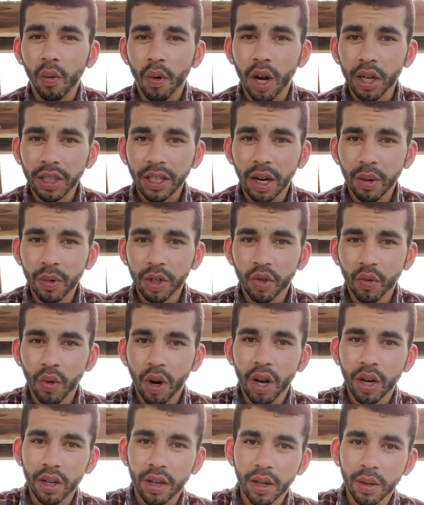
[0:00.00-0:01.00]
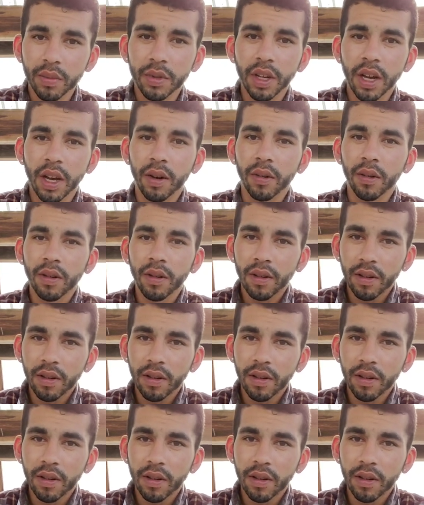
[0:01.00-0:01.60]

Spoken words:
Watch how much water comes out.